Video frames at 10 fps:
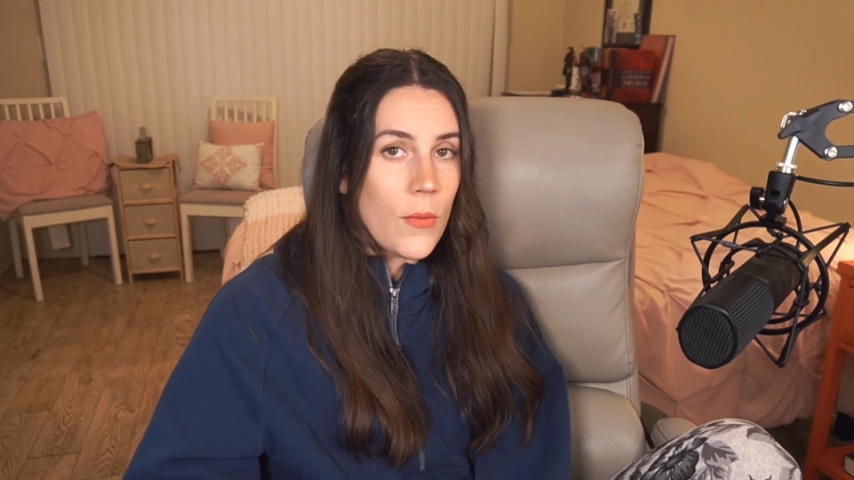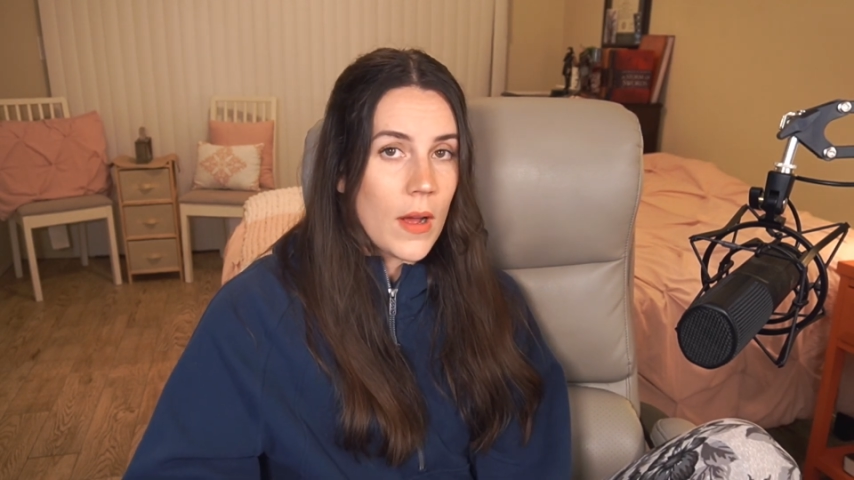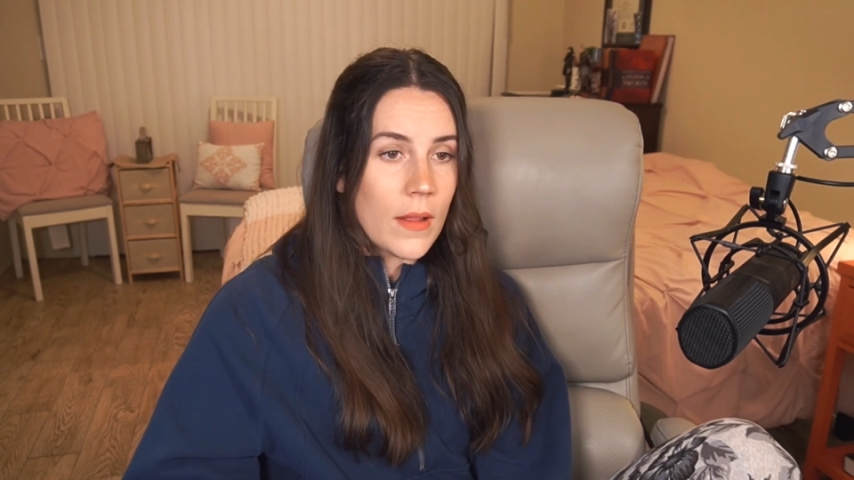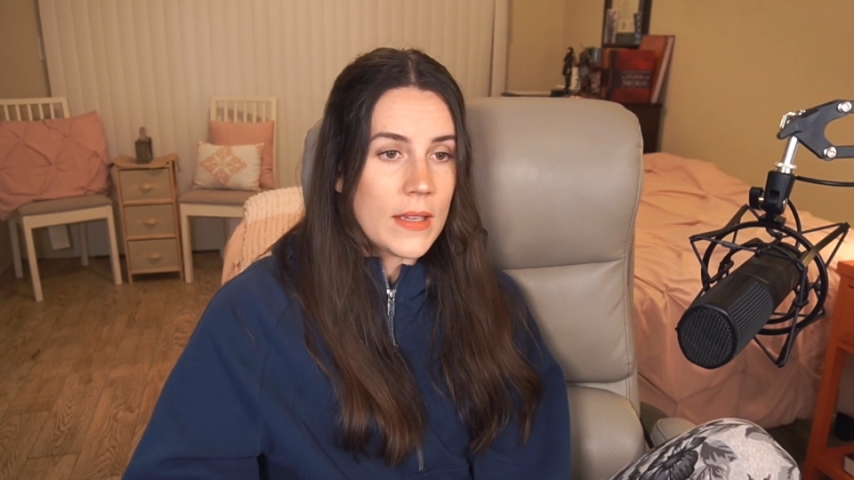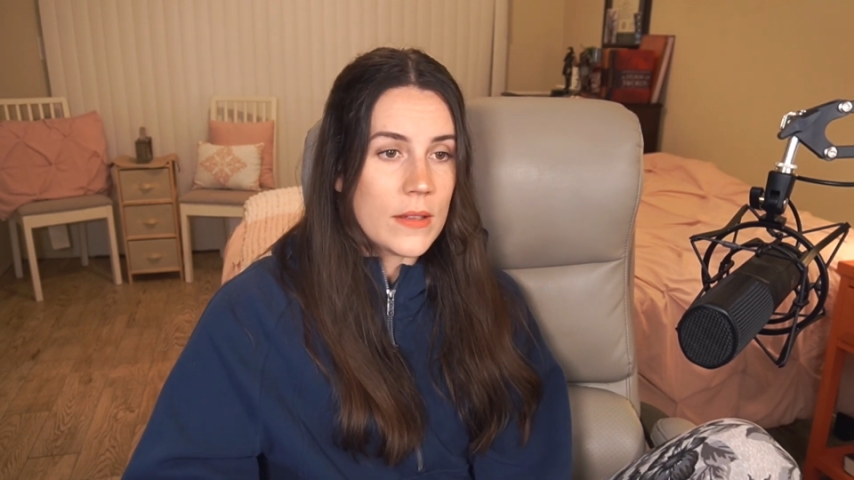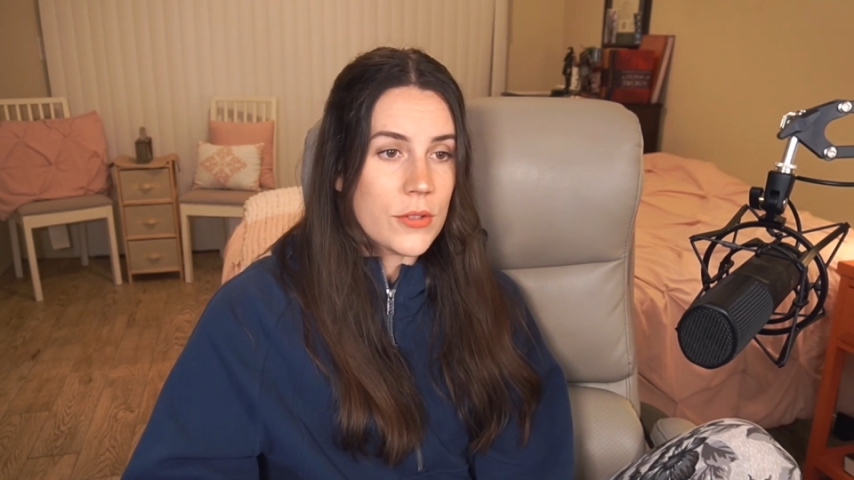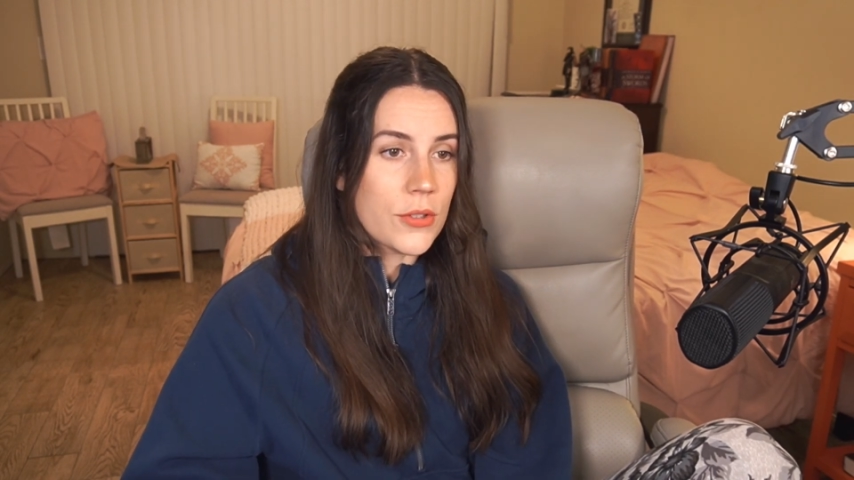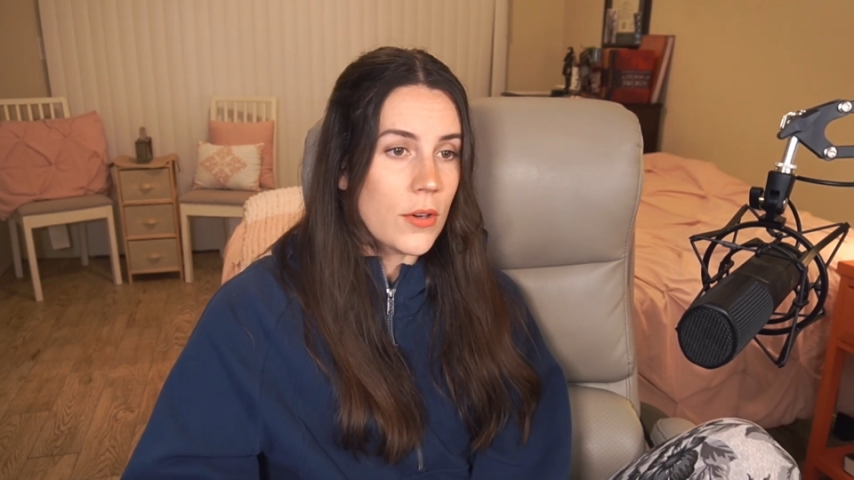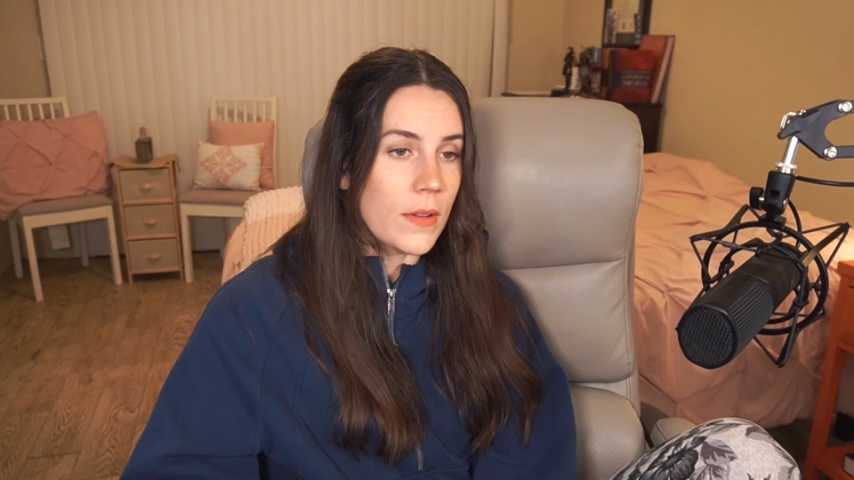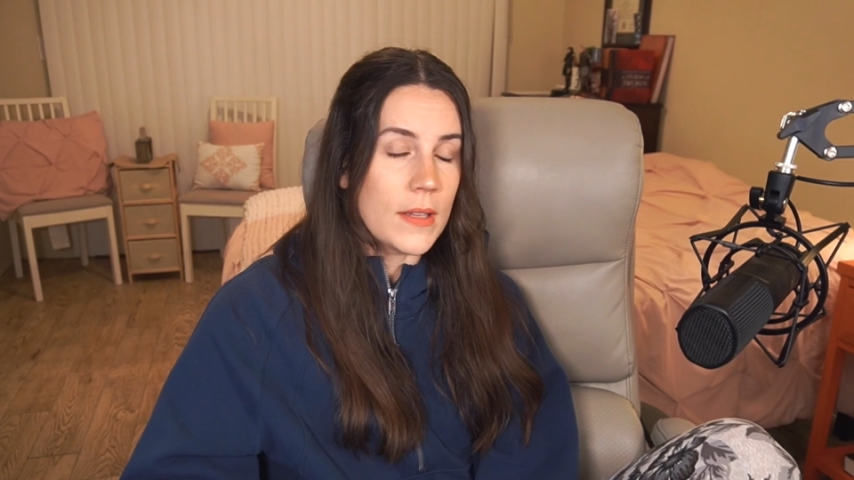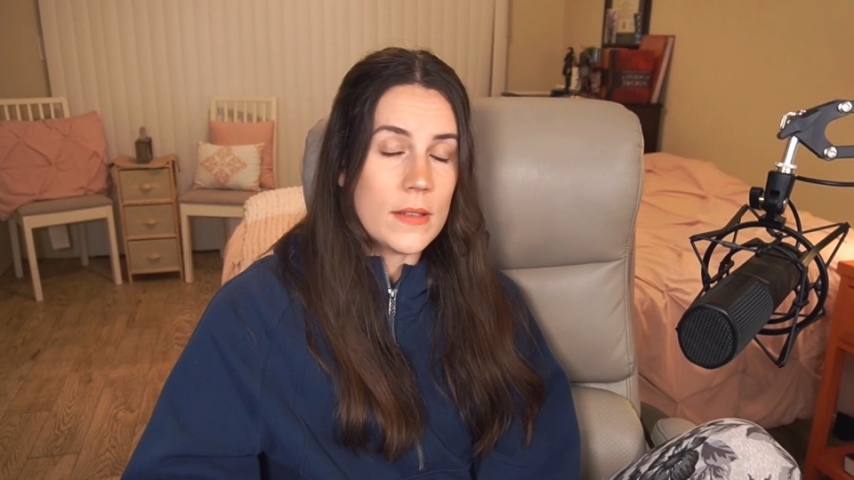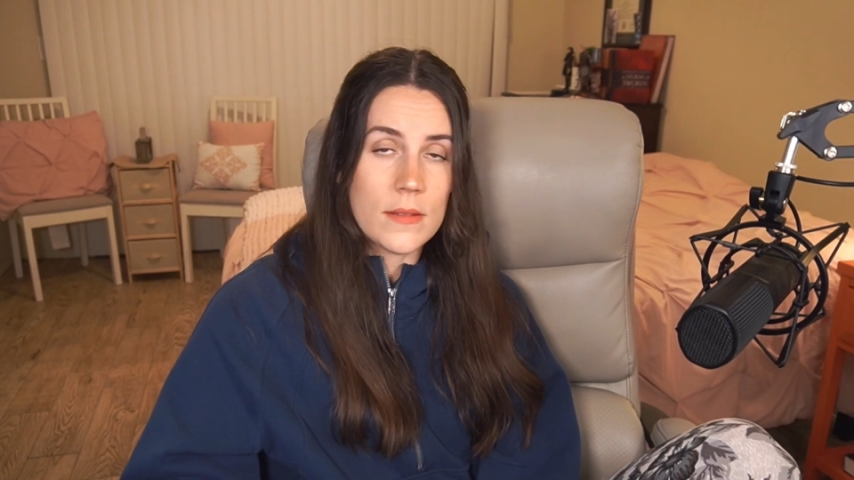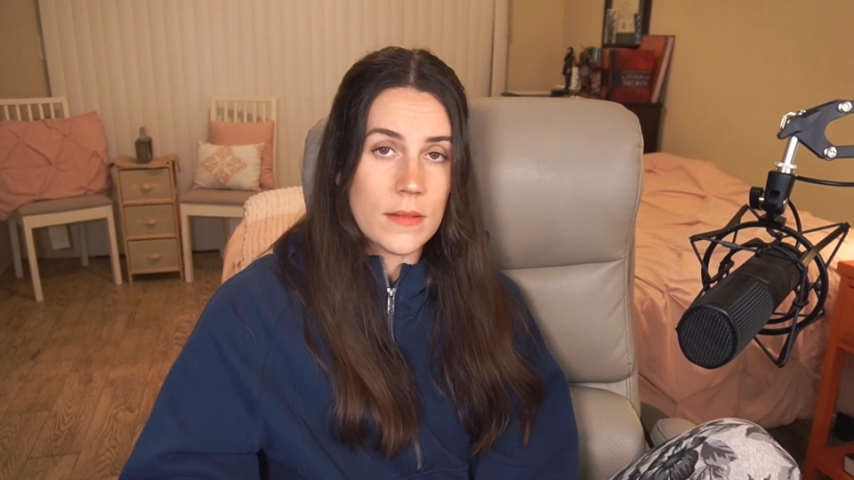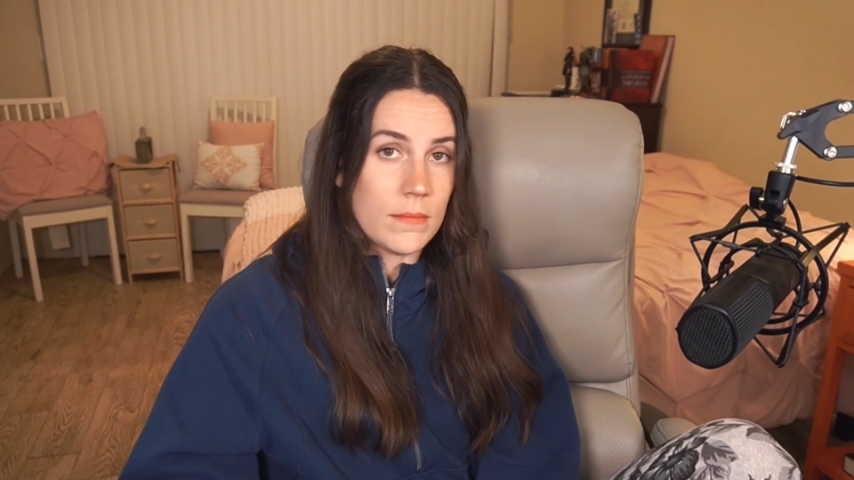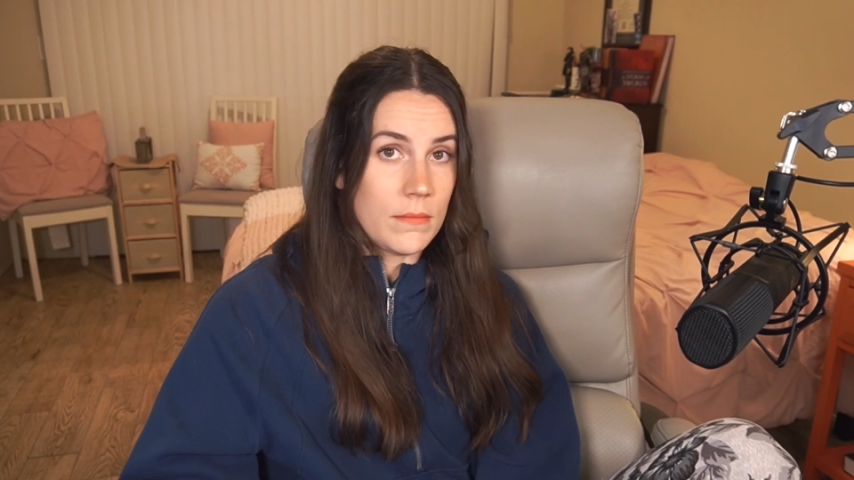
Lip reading: while he is shirtless,